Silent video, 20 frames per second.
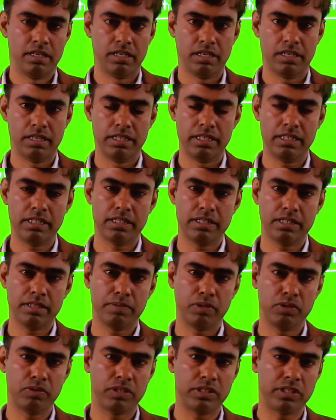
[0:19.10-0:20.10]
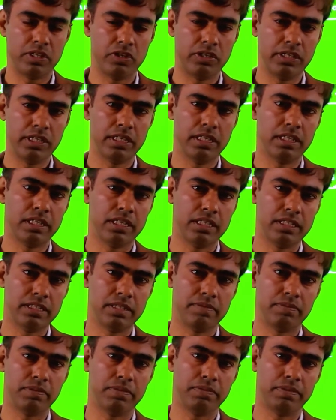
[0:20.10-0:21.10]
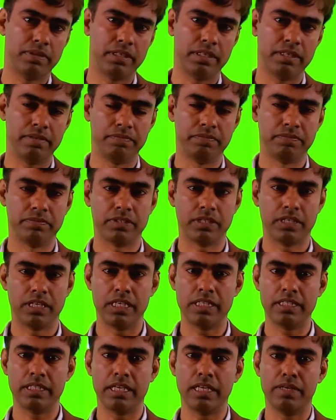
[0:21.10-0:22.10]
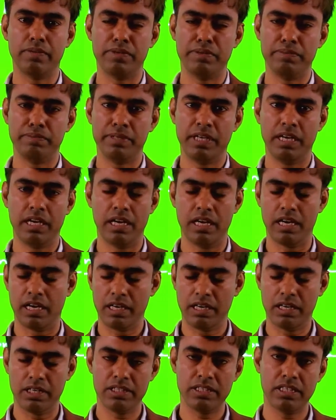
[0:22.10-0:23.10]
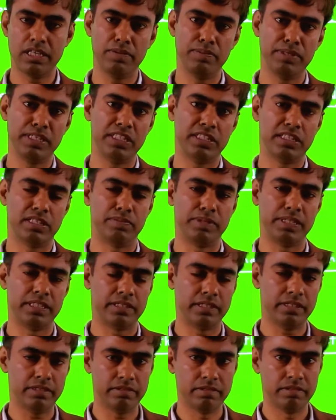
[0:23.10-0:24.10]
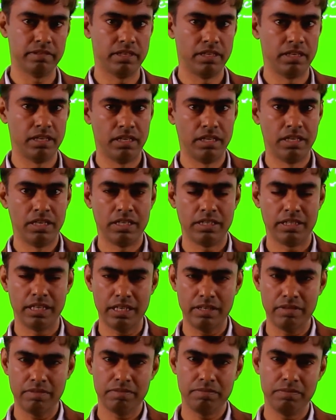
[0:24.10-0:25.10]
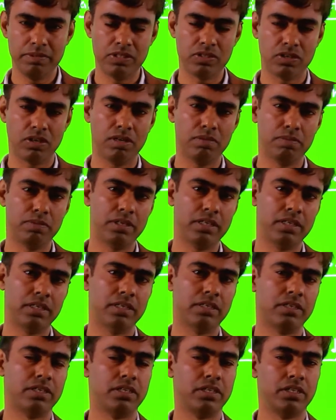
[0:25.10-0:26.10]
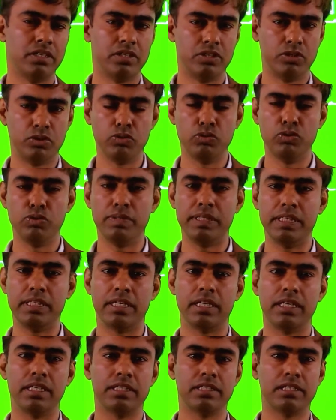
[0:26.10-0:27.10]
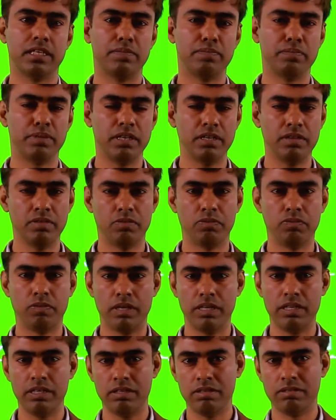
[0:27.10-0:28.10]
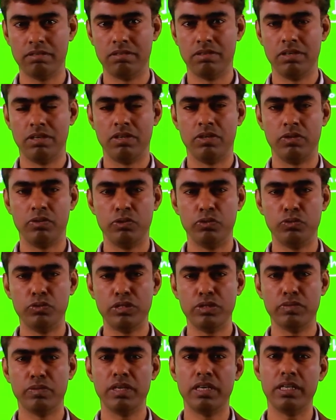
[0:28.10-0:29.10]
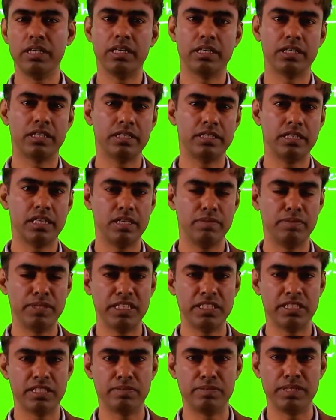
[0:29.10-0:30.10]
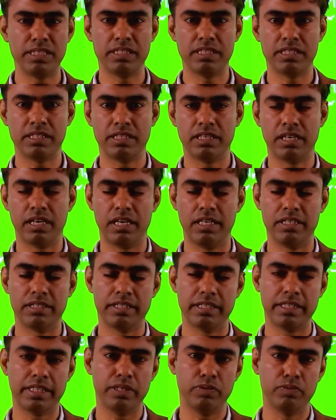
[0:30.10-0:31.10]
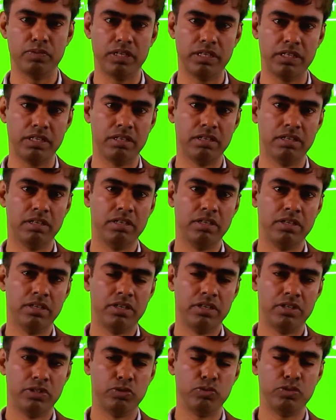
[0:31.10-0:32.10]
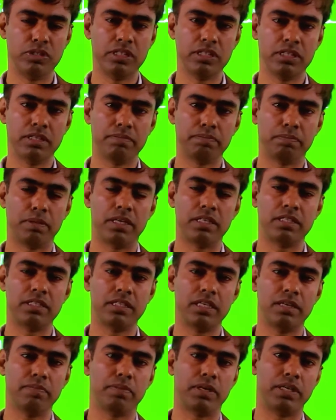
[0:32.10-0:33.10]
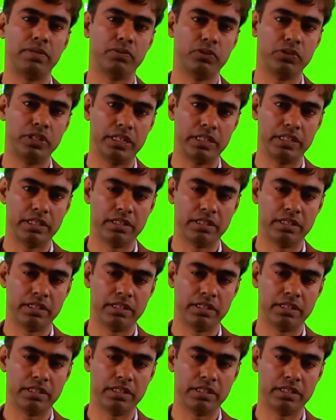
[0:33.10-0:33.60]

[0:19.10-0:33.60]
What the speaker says: discuss about the theoretical concept of a Gauss elimination methods. Then we solve two numerical example, one using only a Gauss elimination method and second one using the partial pivoting